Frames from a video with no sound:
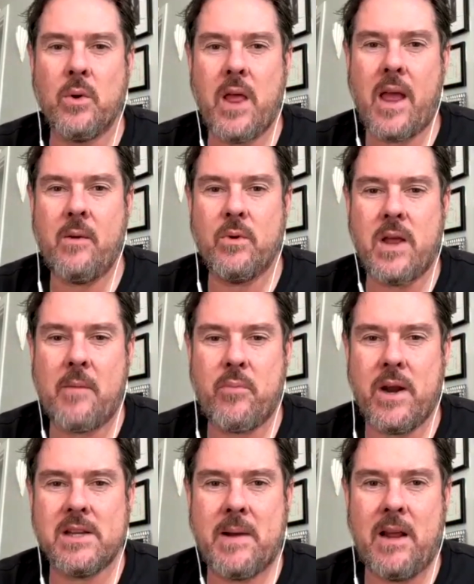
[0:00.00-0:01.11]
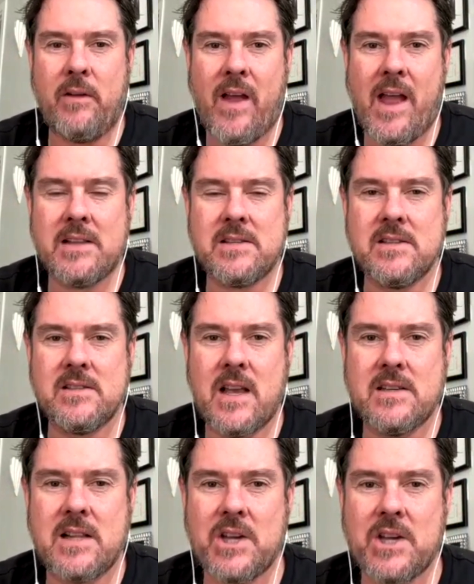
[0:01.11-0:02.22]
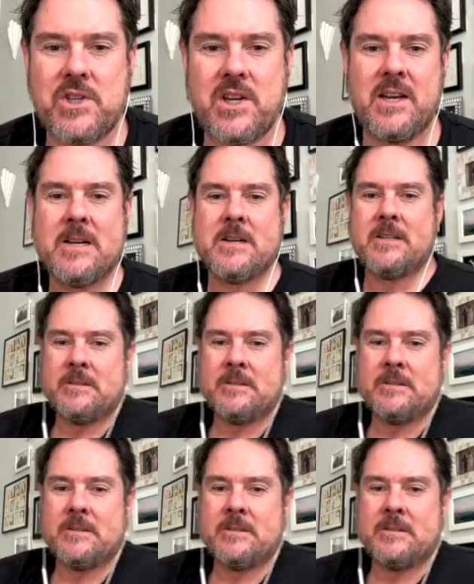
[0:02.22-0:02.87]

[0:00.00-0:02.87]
Will they bring as many fans as last year?